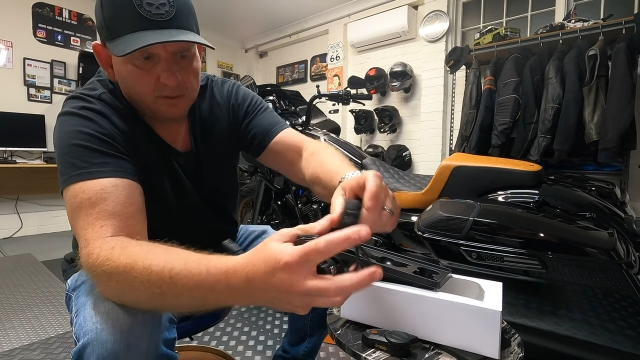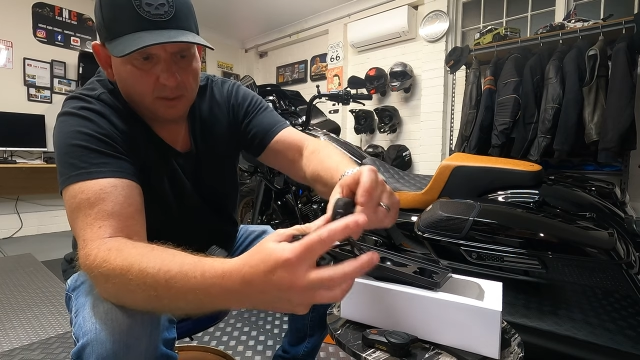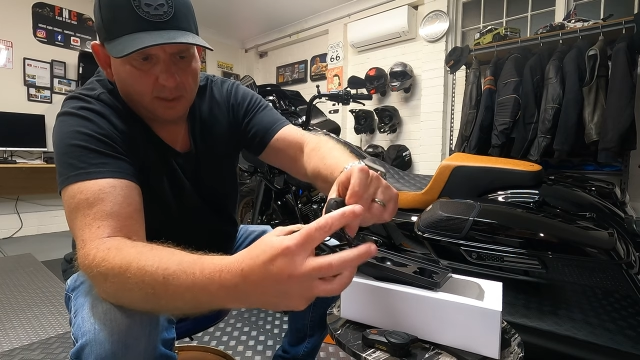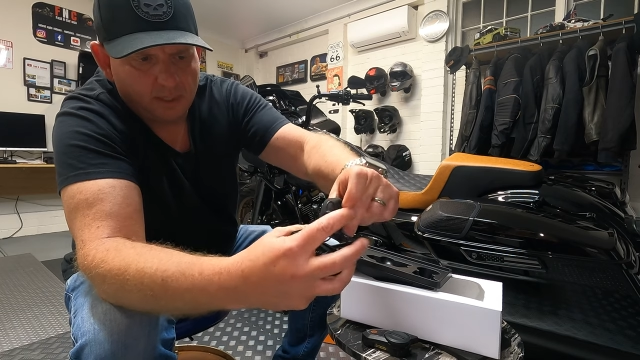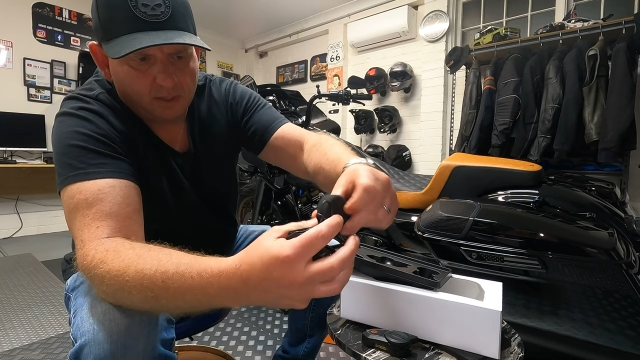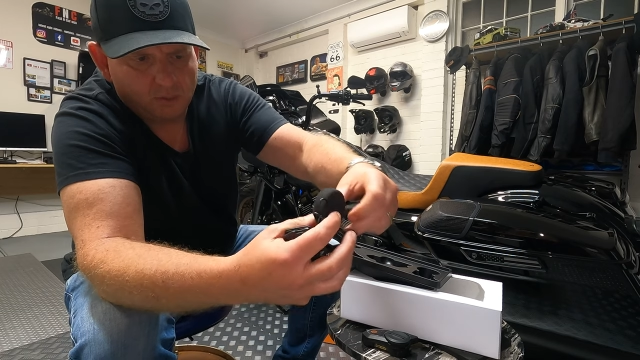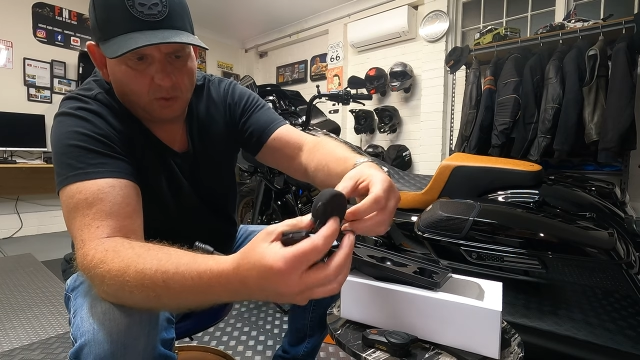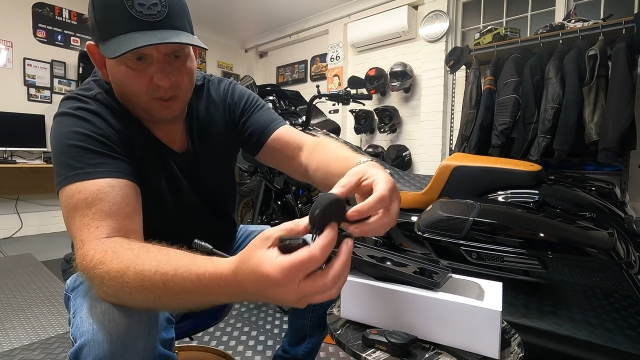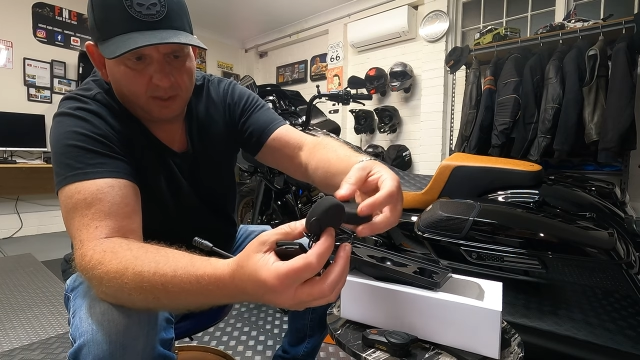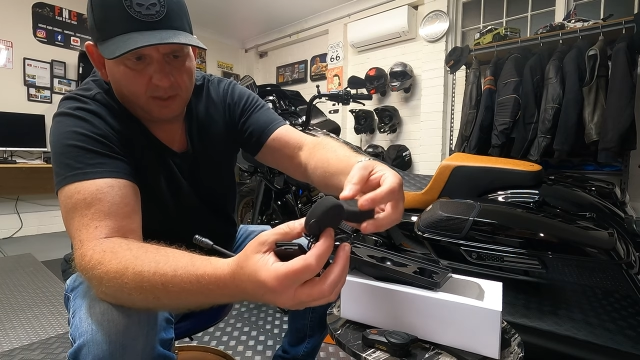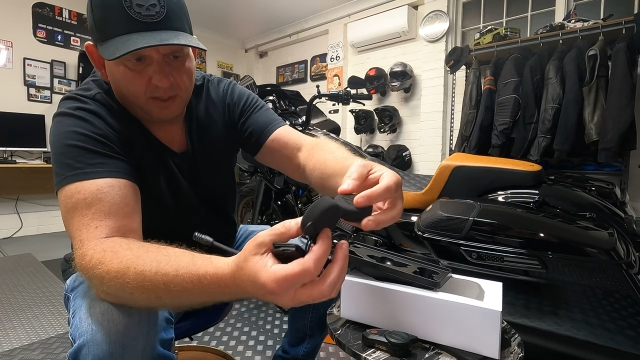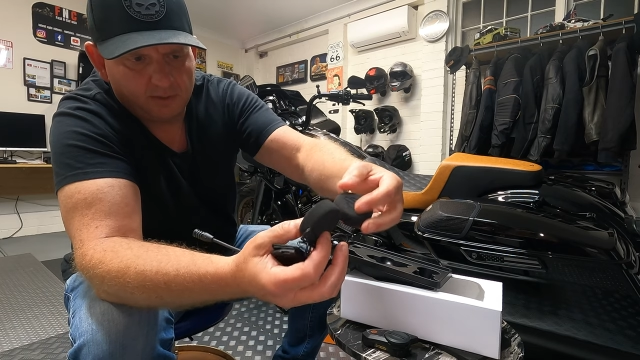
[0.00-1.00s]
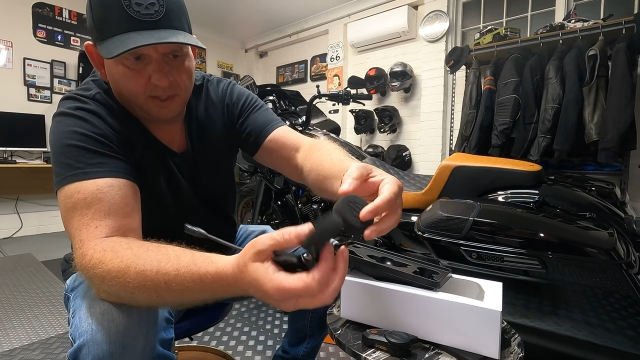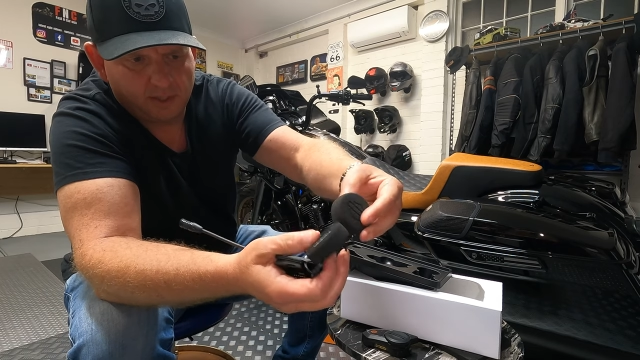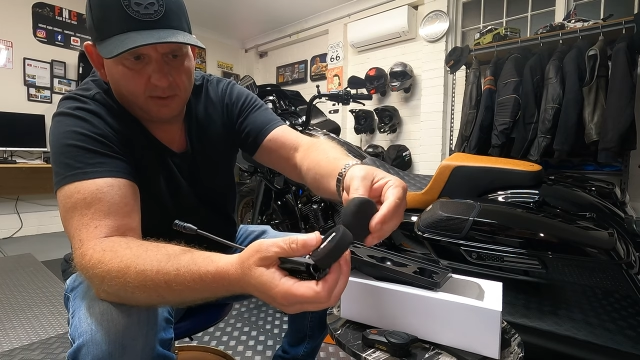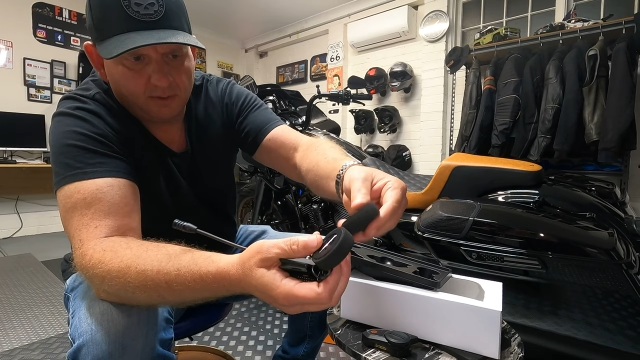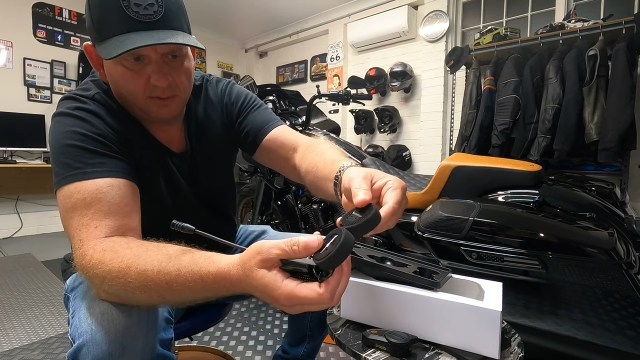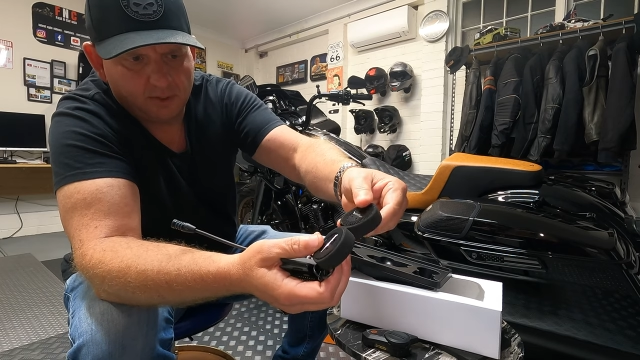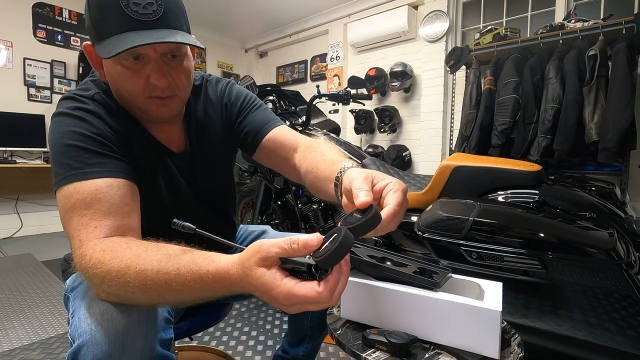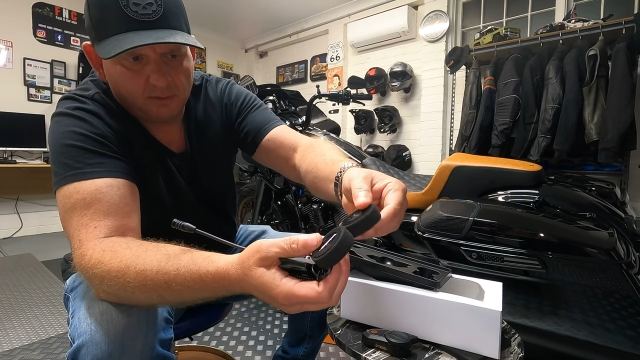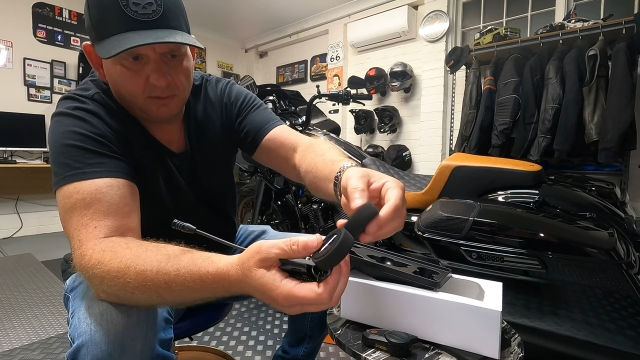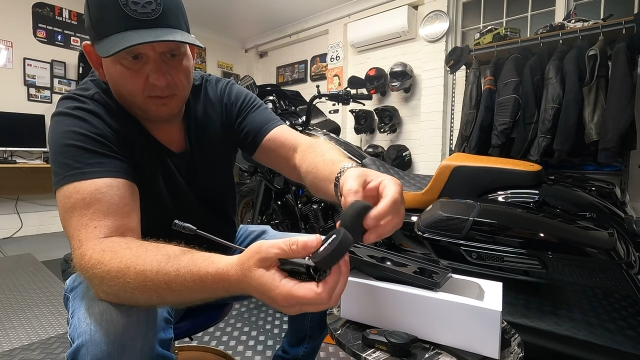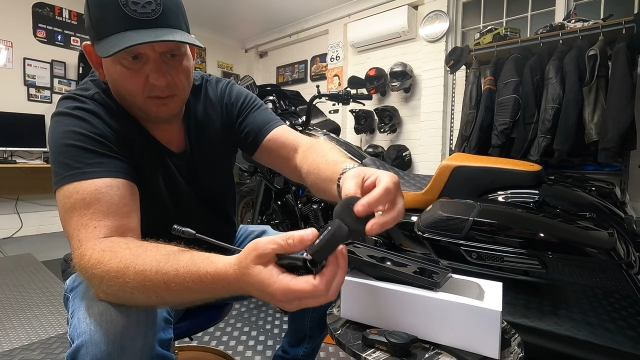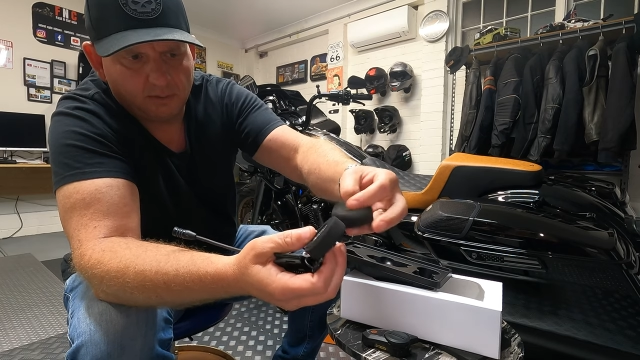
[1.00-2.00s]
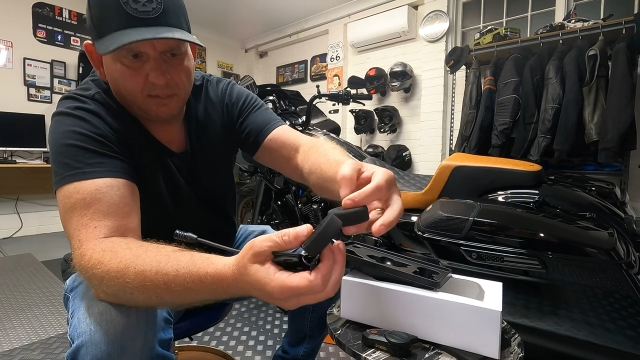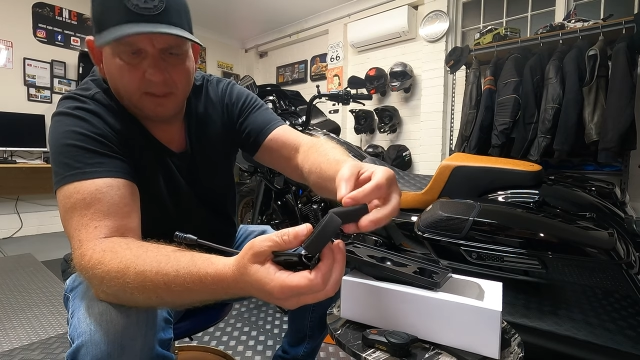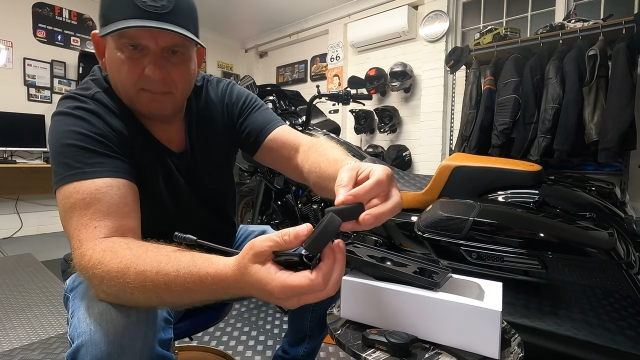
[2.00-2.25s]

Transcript: So yeah, quite a, they're a